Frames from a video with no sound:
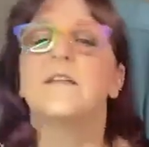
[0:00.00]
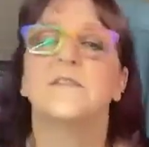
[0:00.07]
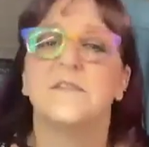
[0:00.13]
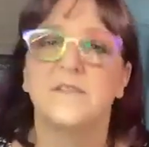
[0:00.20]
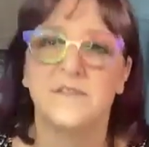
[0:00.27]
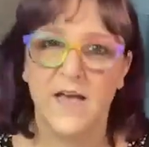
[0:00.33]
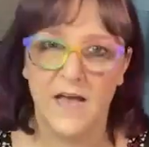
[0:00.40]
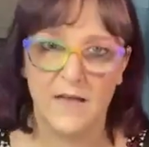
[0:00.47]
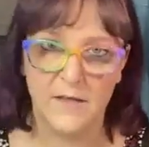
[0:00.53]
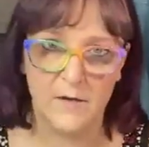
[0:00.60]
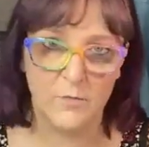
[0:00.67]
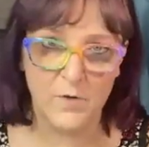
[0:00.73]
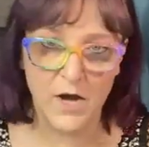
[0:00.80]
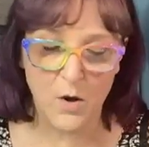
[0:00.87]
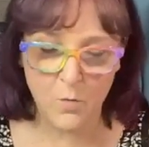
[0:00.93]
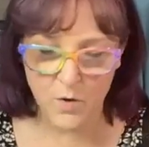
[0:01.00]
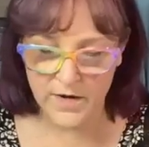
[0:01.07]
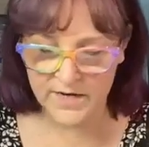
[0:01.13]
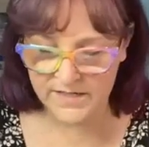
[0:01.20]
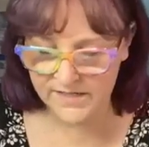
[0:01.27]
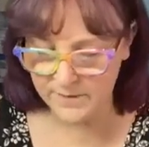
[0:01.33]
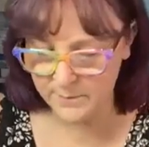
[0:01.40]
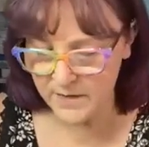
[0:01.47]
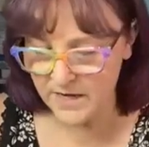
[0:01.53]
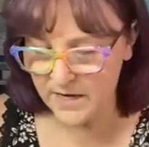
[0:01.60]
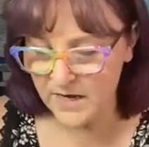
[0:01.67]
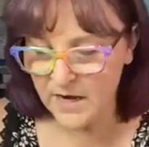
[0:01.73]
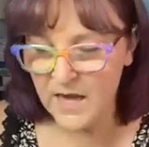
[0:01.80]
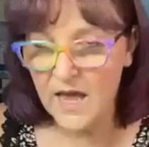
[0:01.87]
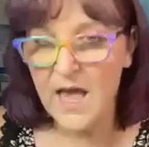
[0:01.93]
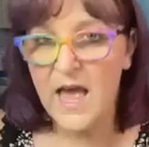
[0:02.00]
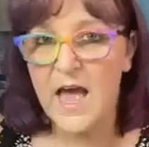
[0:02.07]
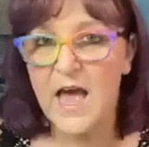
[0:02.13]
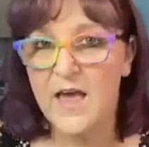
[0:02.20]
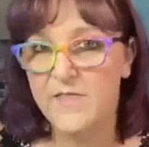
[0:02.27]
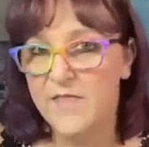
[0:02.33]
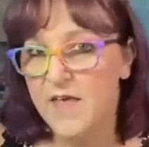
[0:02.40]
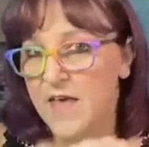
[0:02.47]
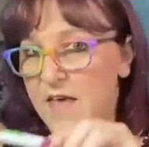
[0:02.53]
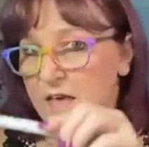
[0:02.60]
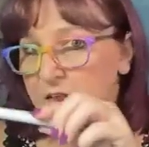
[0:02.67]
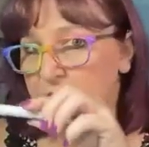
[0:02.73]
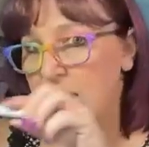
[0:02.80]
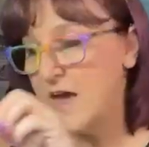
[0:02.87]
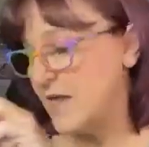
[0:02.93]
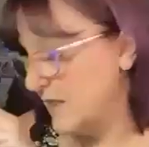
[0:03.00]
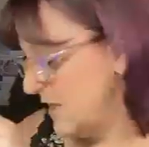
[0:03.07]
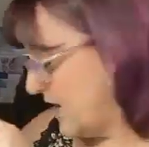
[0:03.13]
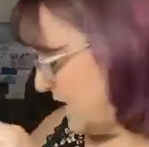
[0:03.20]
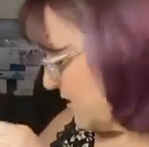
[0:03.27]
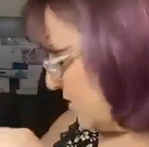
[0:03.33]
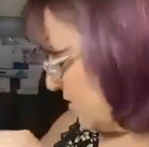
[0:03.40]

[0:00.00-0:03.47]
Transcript: That's exactly what I want it to be. And then I